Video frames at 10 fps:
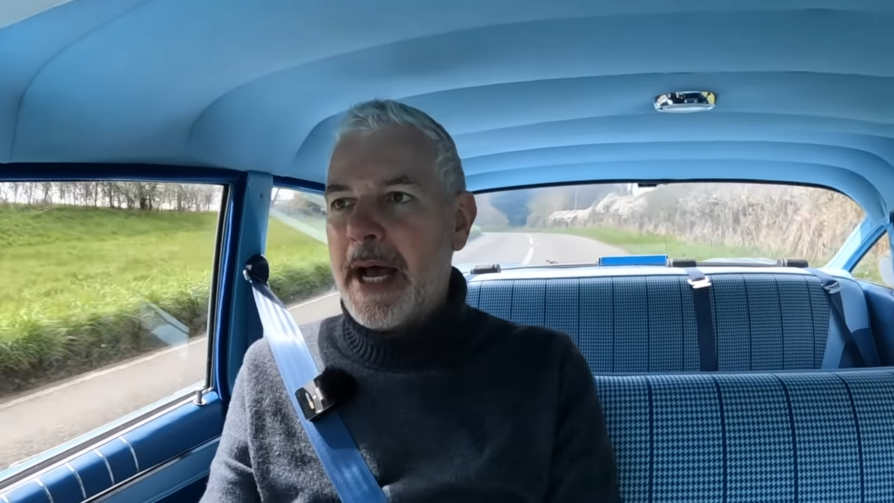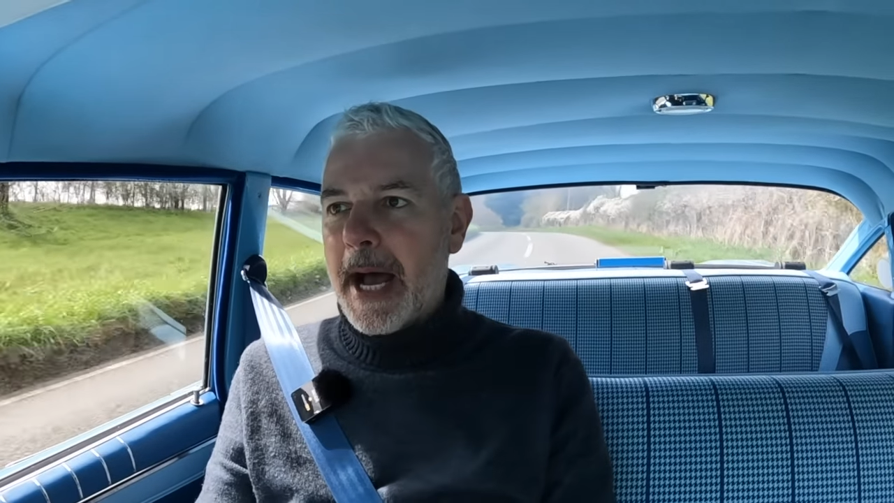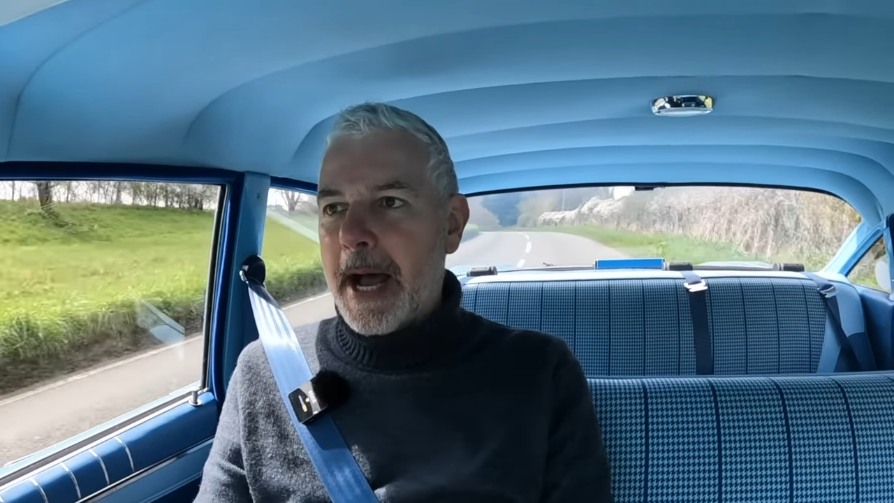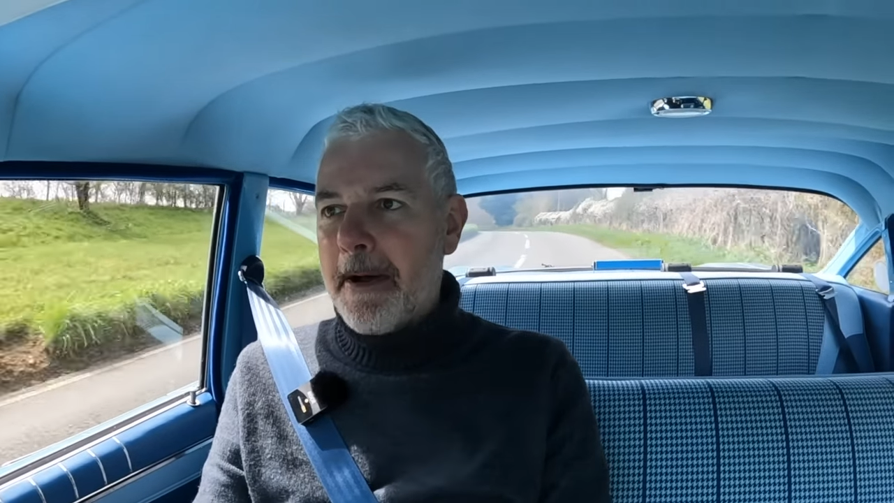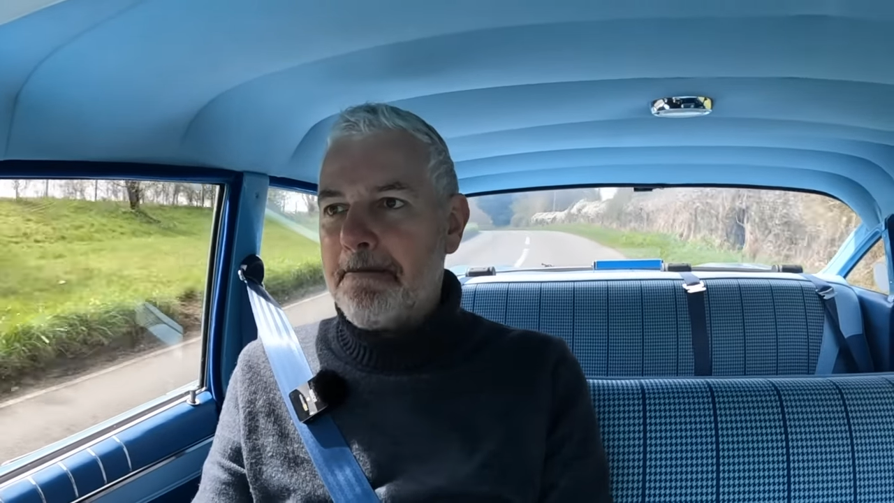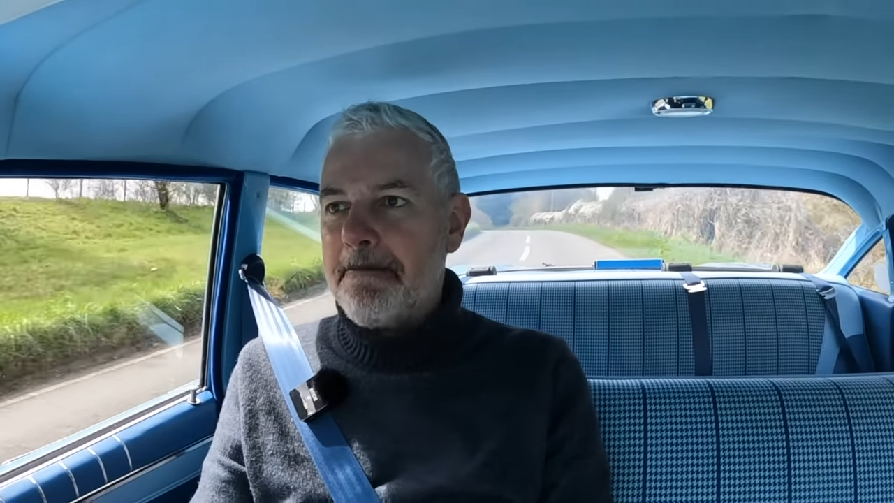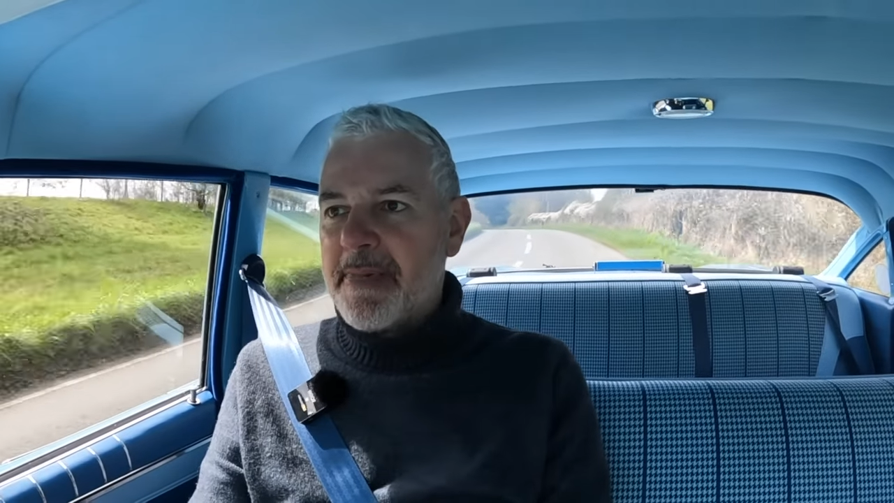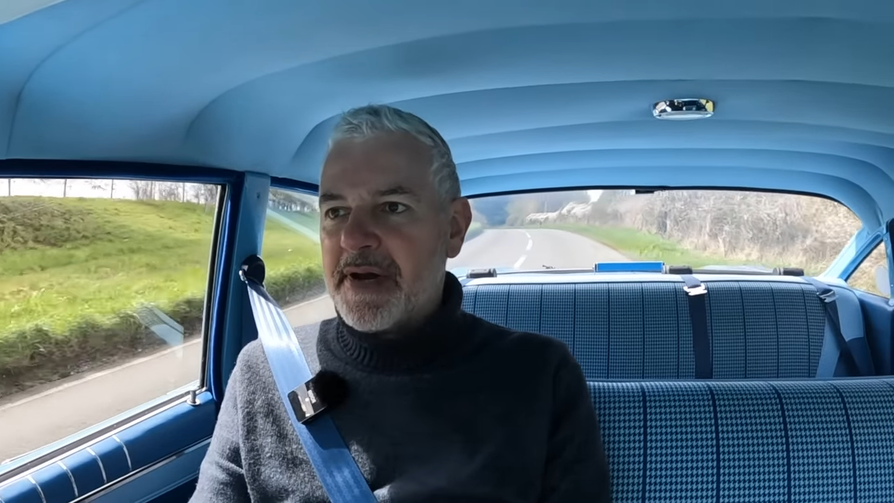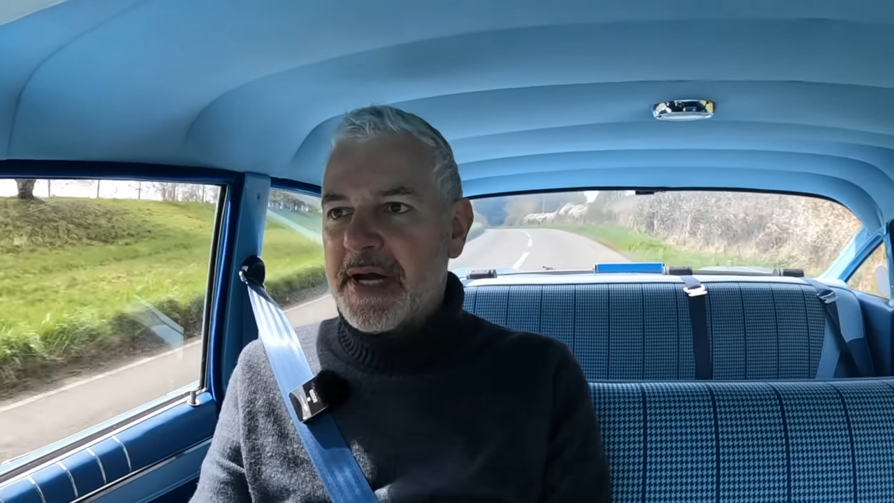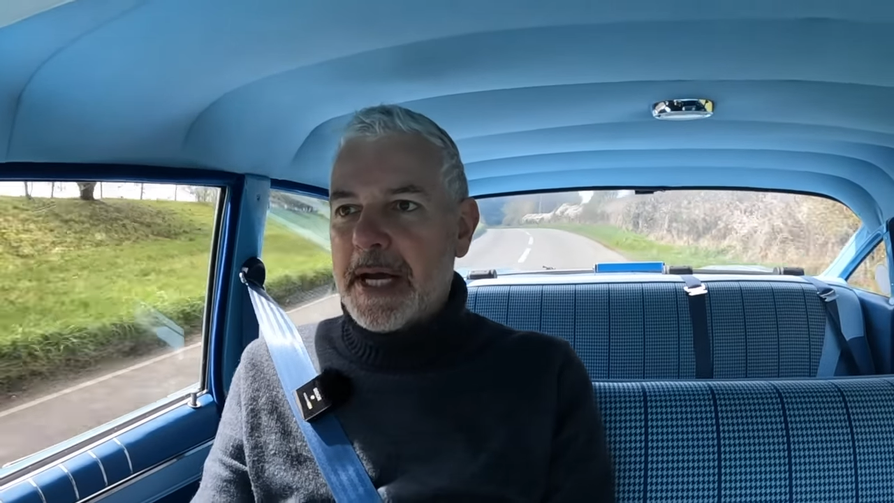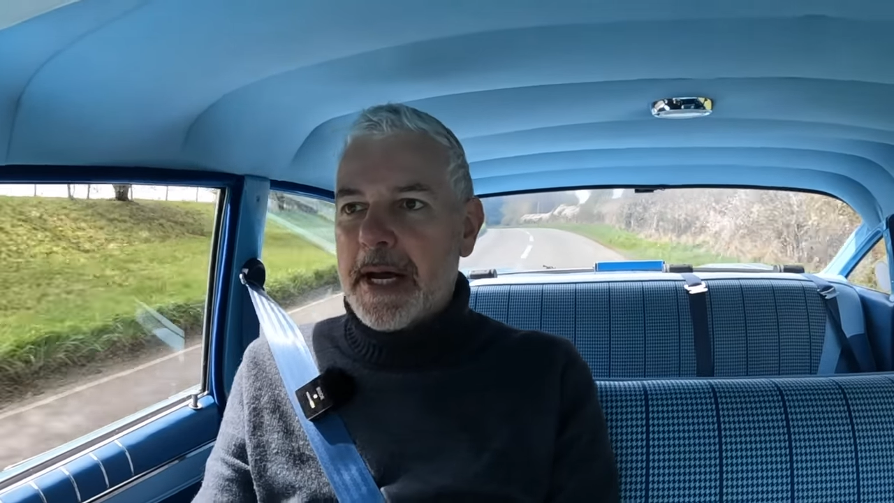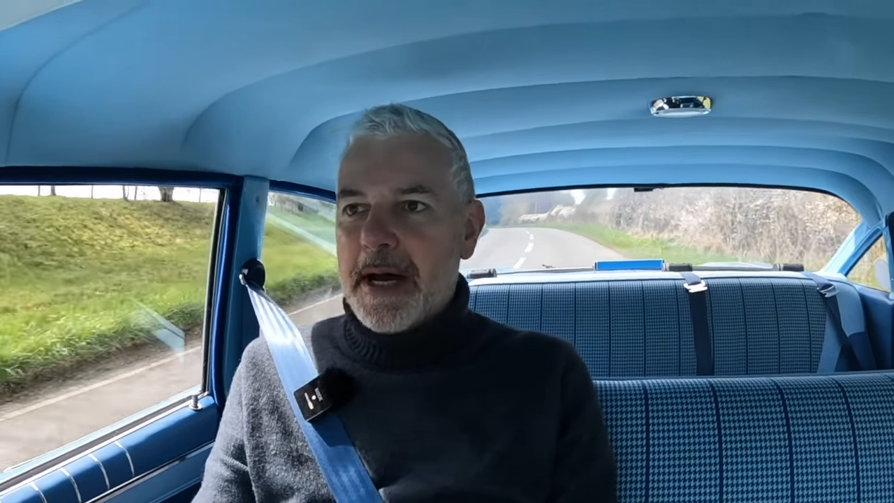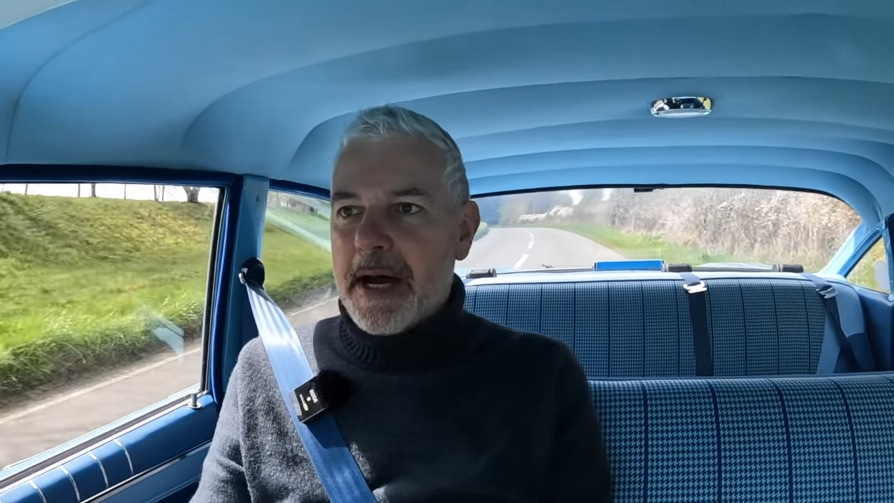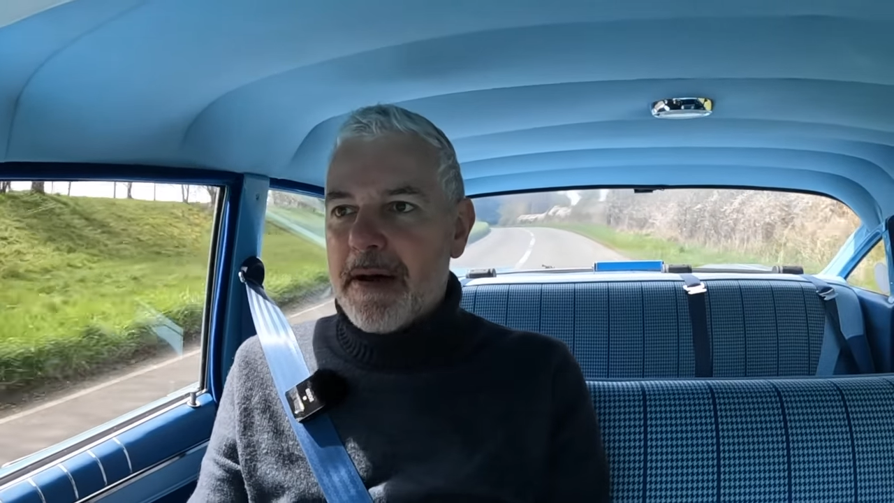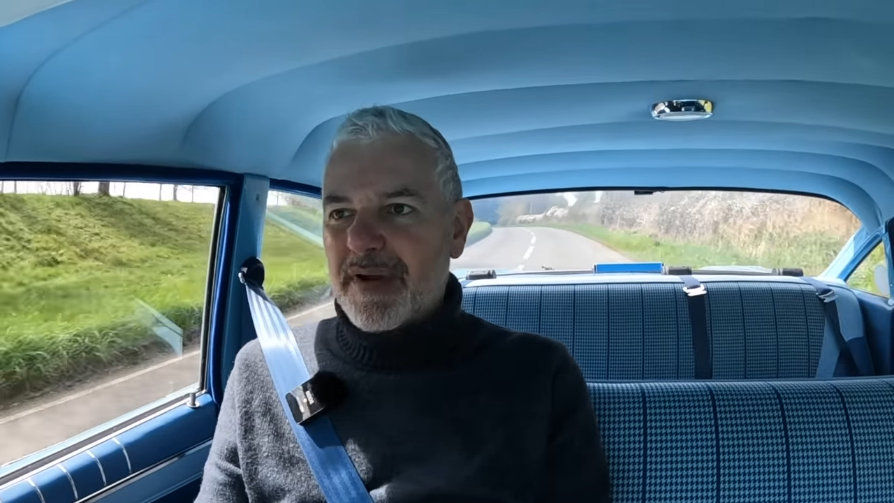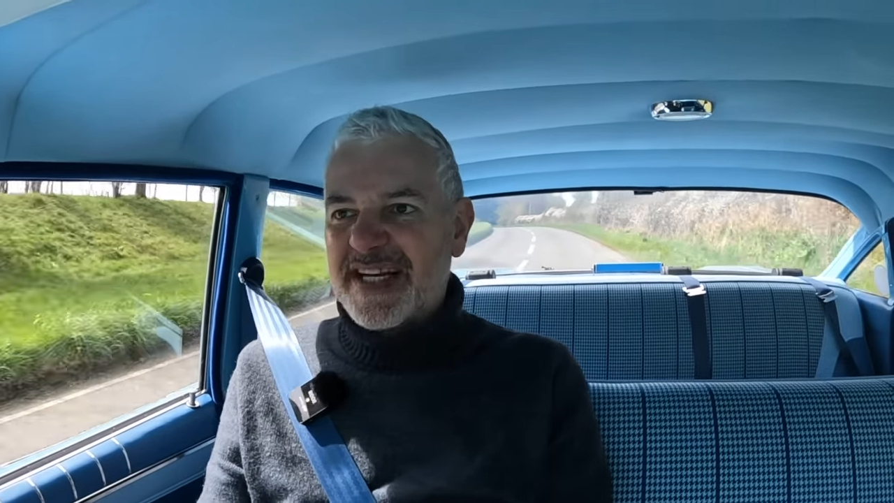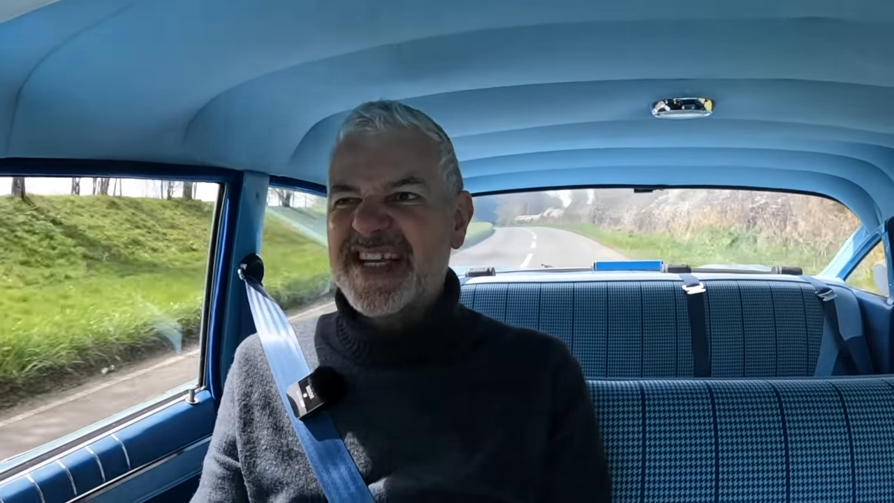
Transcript: Um, but